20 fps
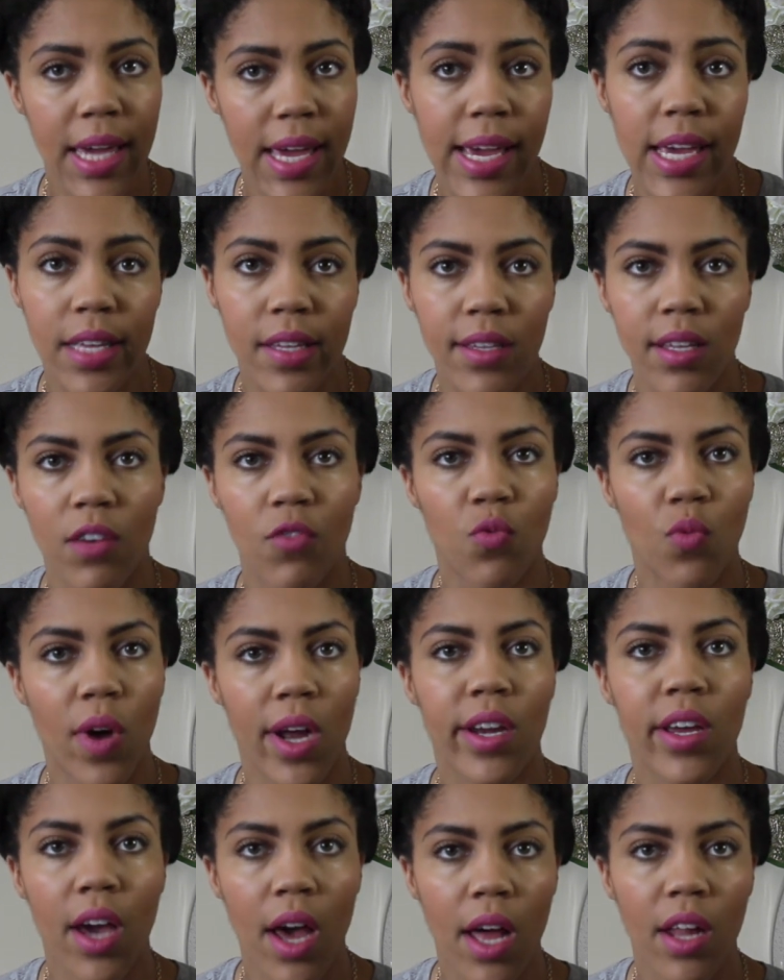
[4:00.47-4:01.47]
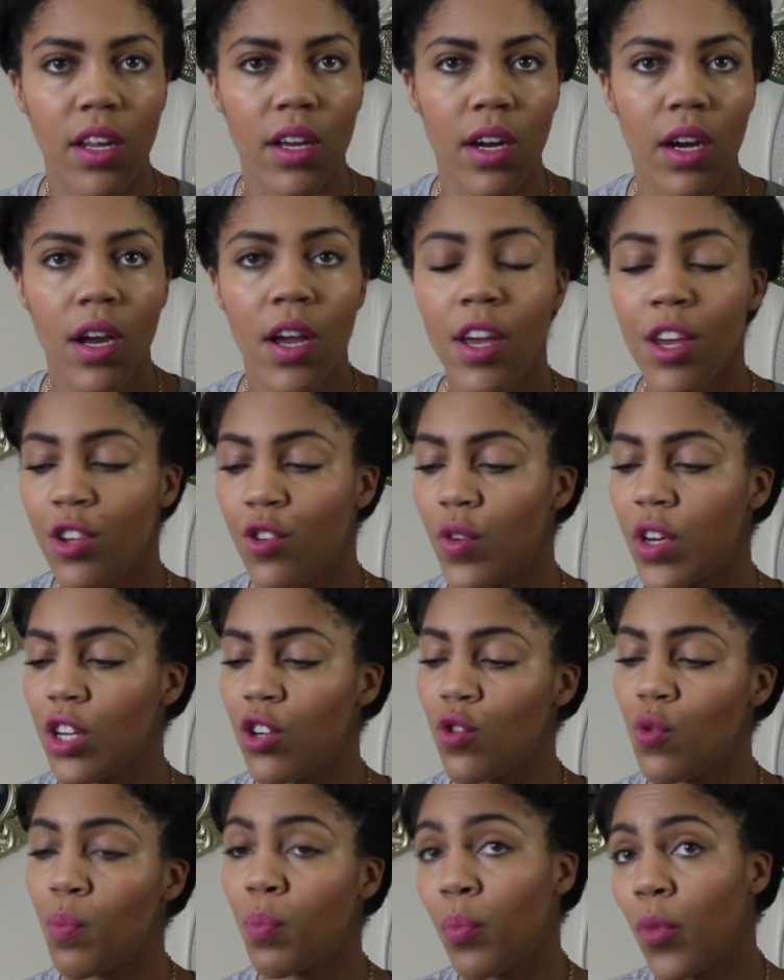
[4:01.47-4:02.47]
kiss of one color. You
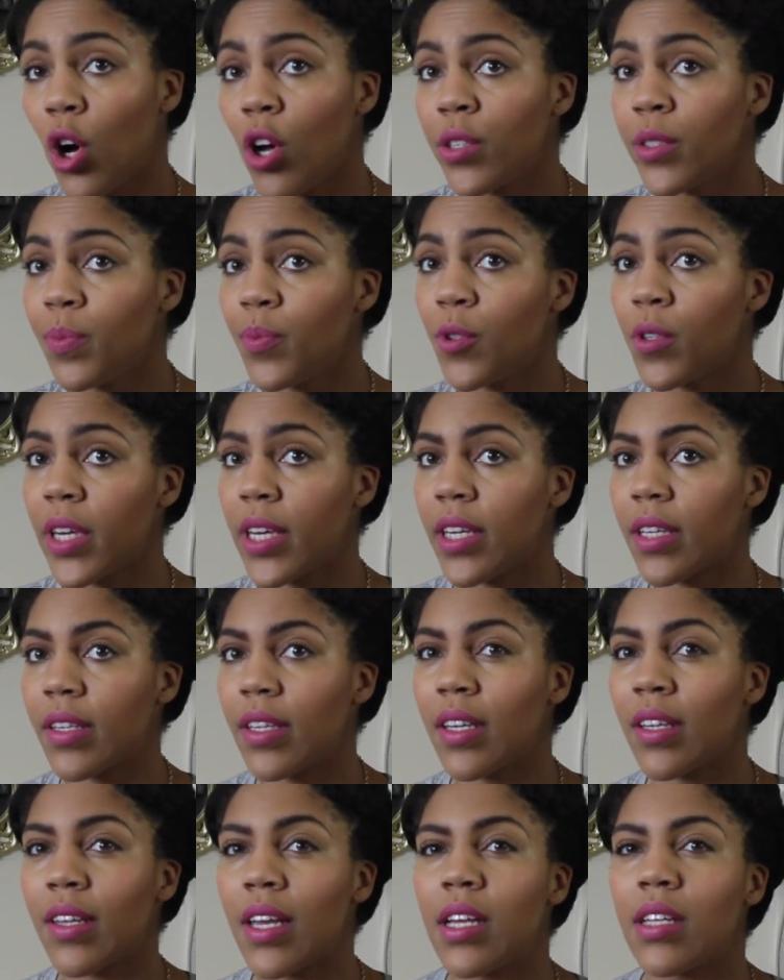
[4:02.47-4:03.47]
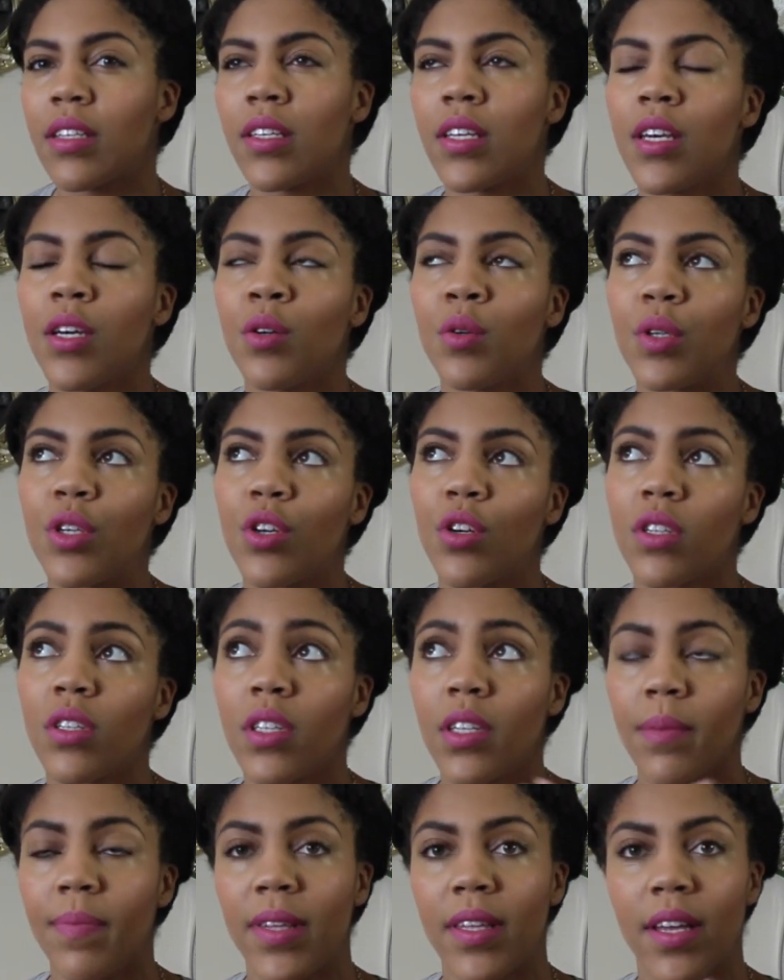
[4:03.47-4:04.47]
can do multiple kisses until your
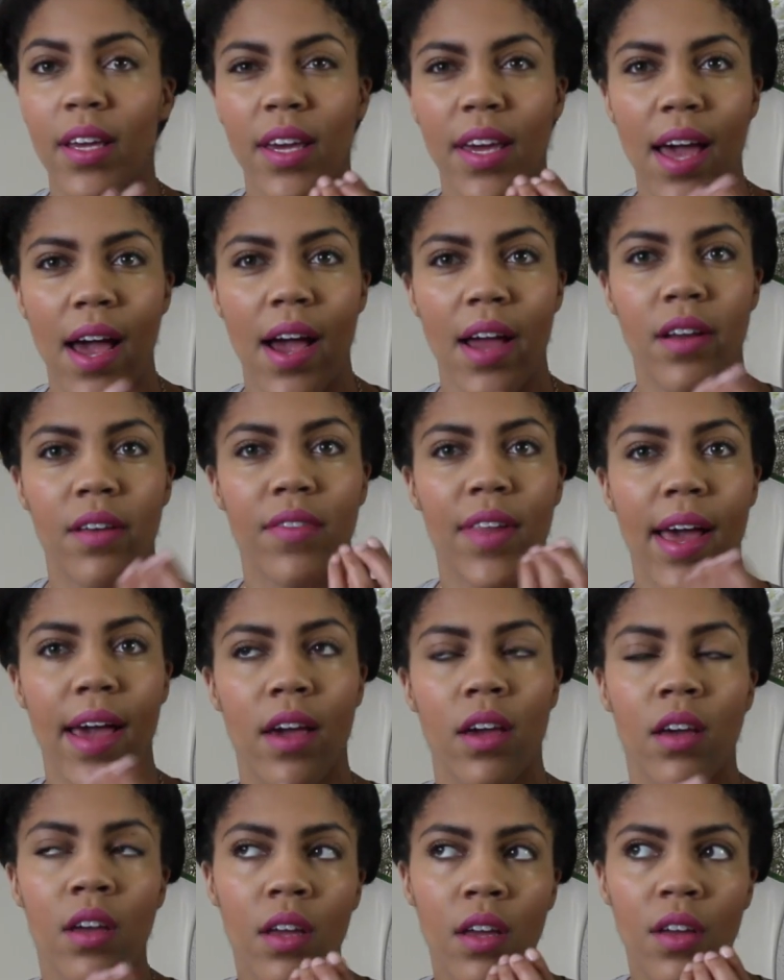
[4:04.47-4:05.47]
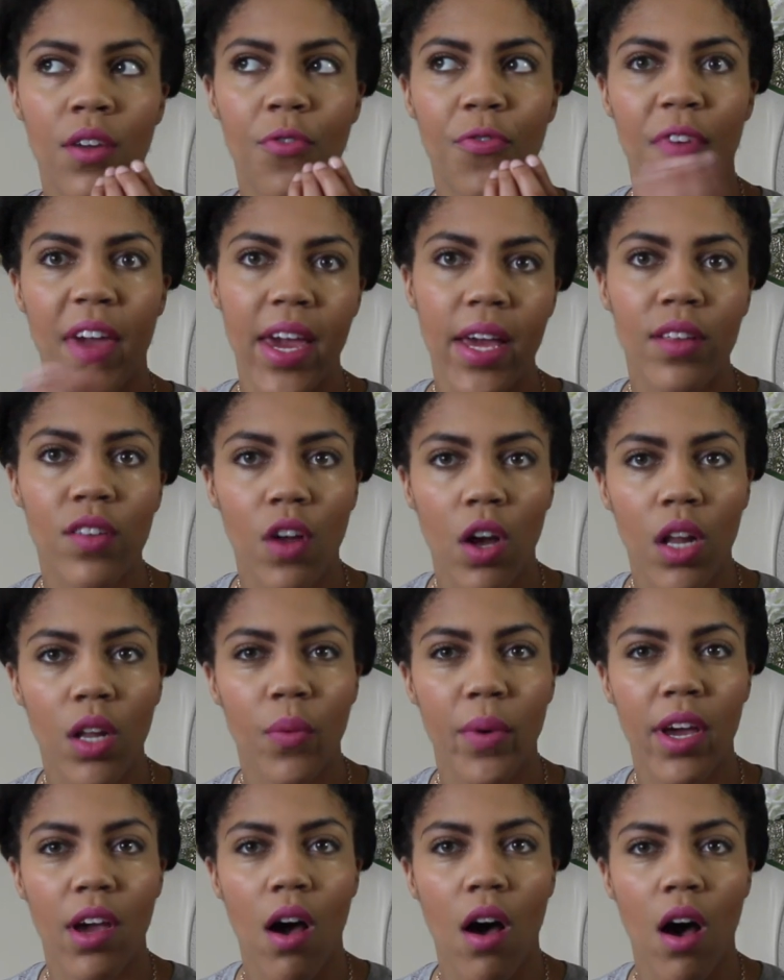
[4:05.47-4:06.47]
lipstick kind of like fades all
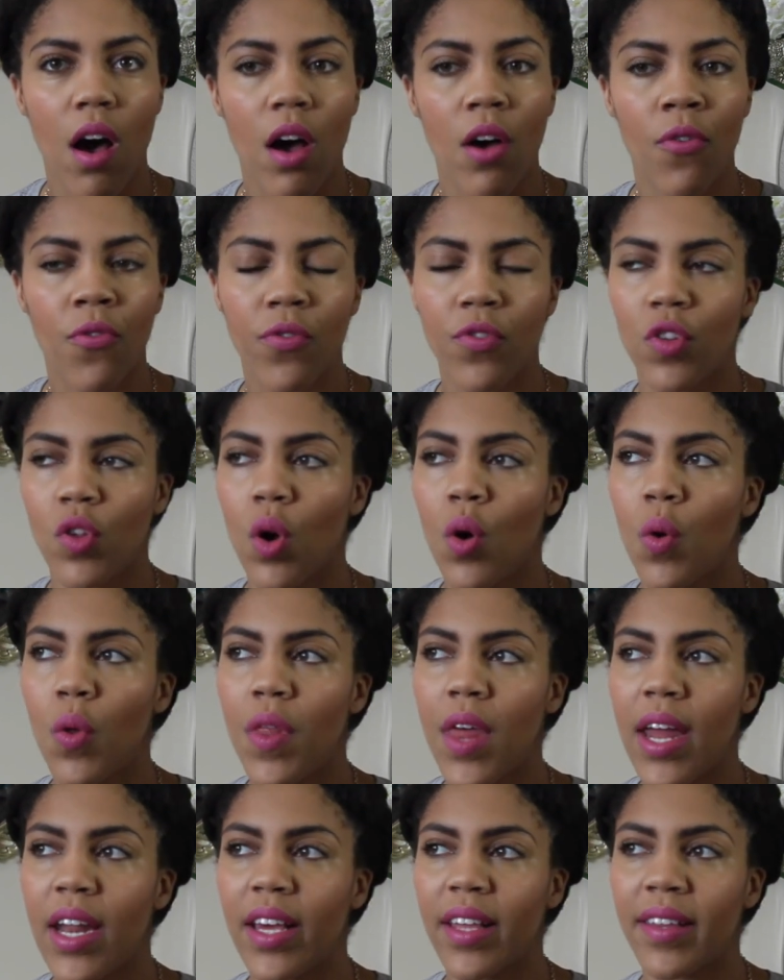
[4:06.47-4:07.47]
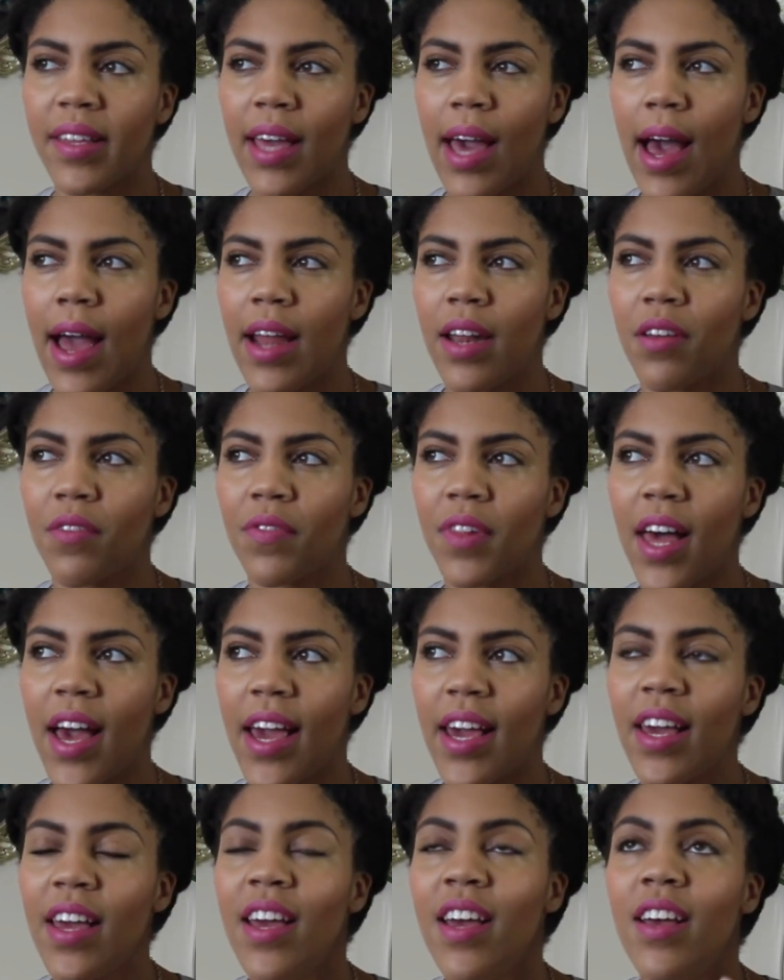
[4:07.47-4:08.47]
the way off. So then it's kind of
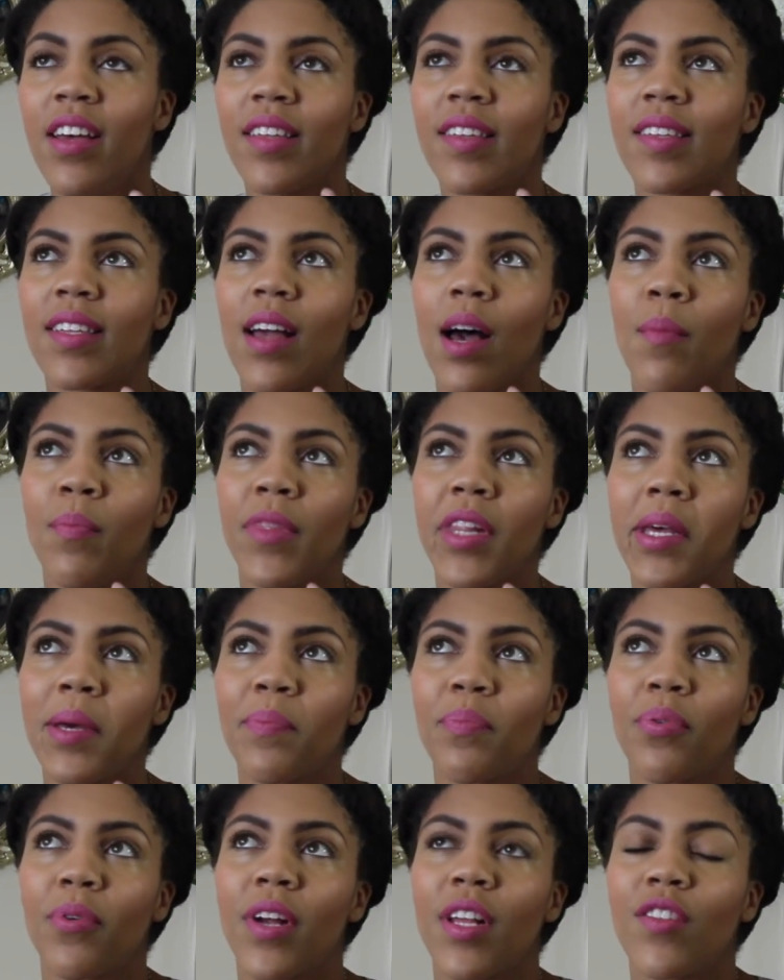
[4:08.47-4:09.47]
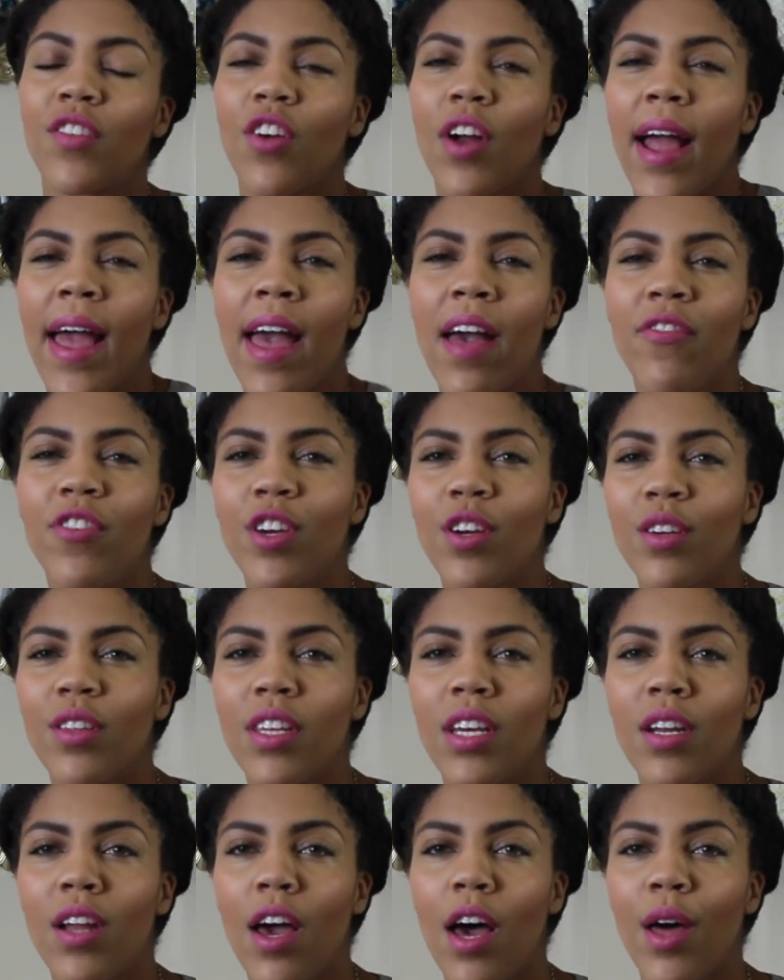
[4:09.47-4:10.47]
like some lip prints are heavier
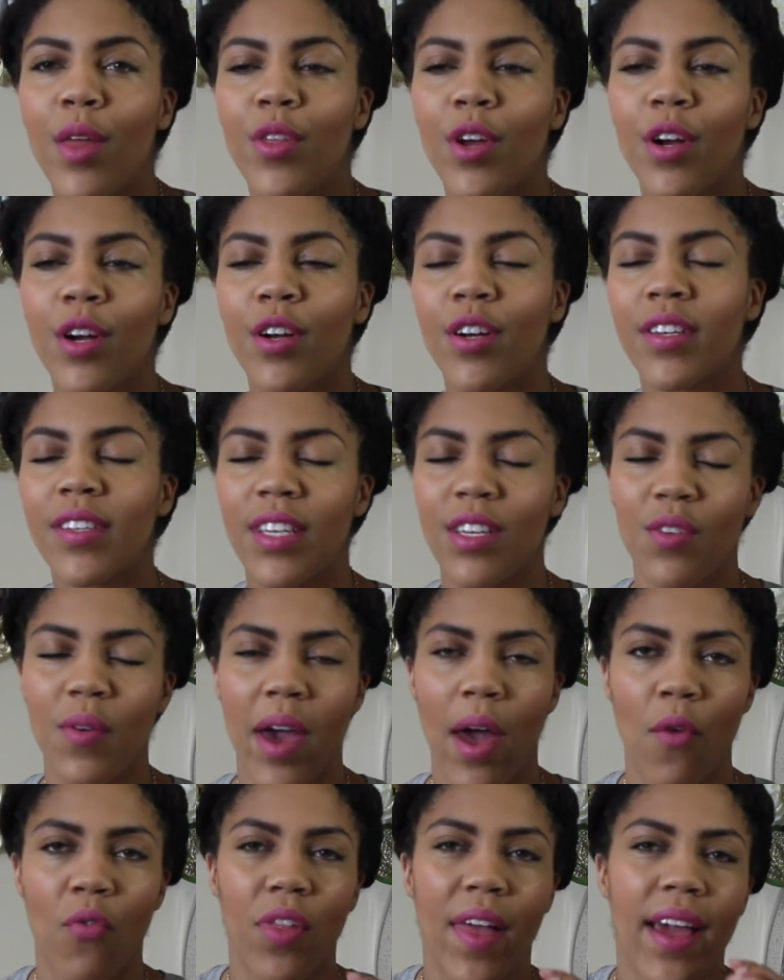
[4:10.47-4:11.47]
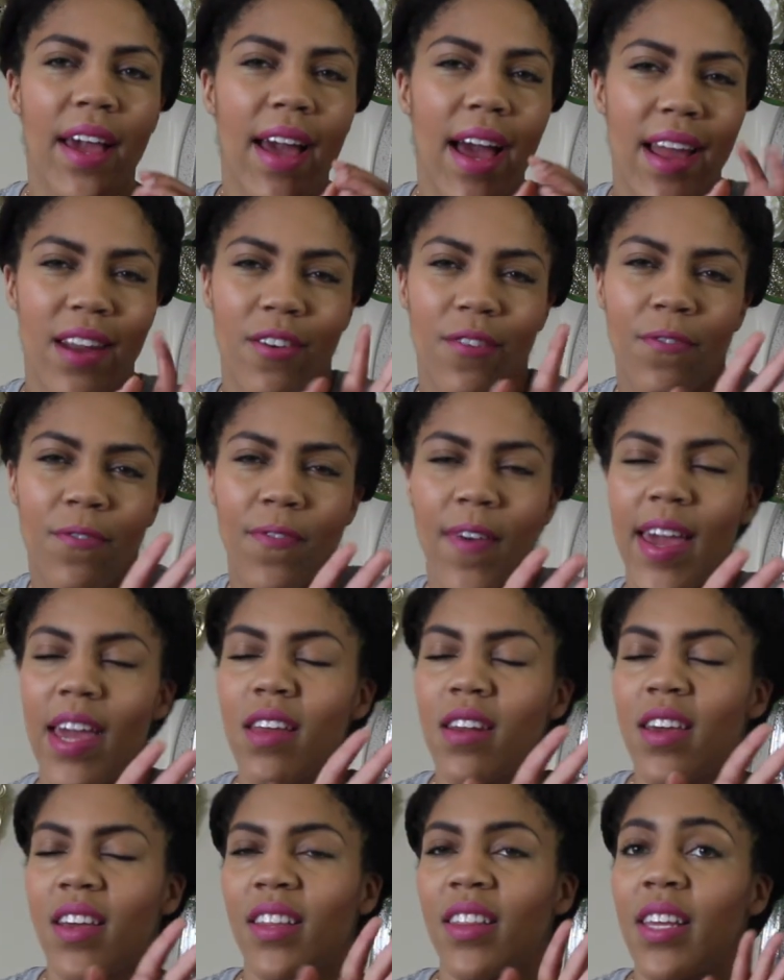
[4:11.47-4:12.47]
than others and you have like kind of
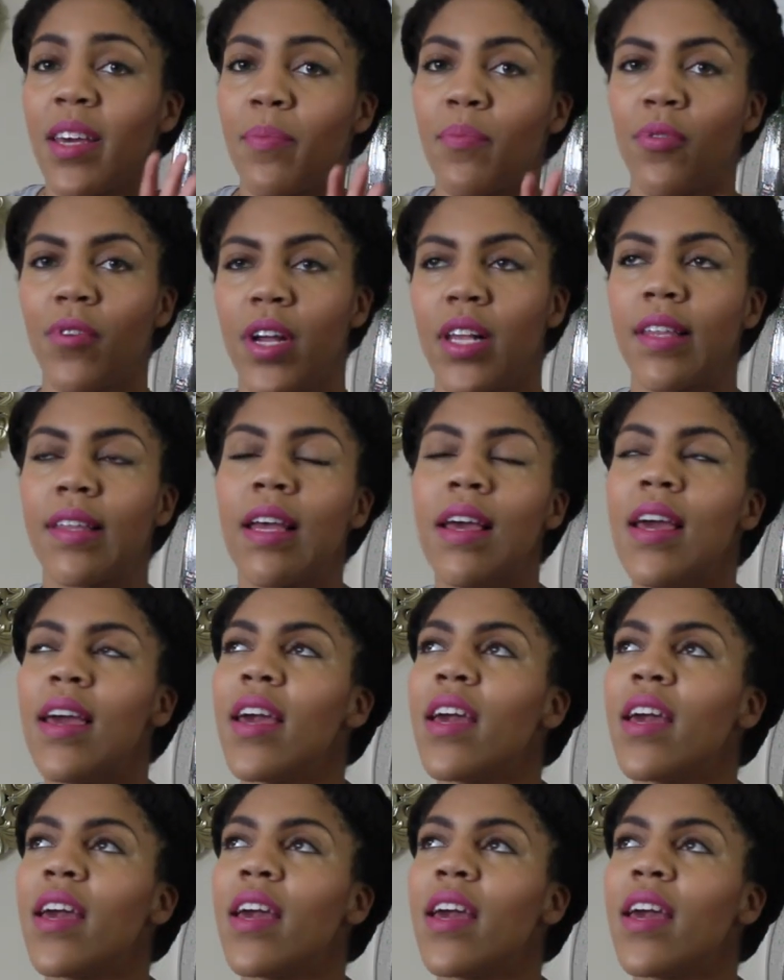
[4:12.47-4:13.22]
fading lip prints.